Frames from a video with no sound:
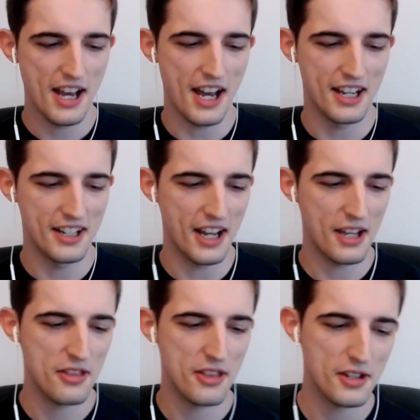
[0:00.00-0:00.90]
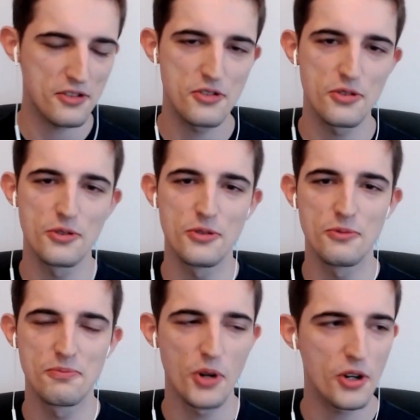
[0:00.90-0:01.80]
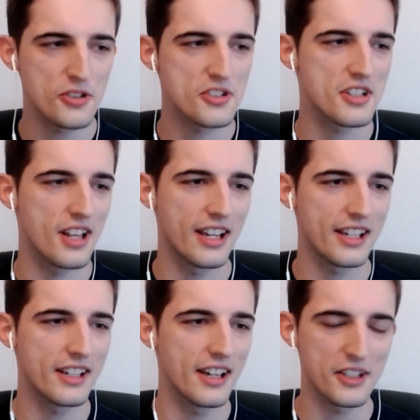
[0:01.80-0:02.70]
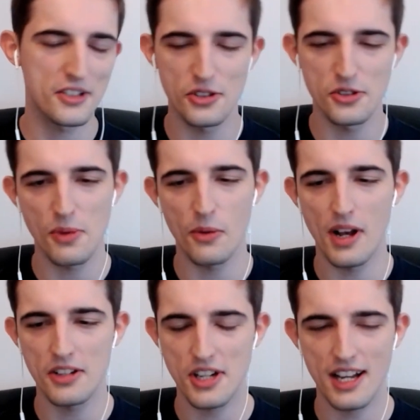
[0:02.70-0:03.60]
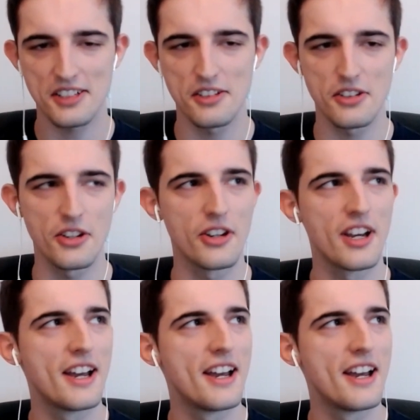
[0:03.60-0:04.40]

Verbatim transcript: and I think to books like, and excuse my Welsh accent here,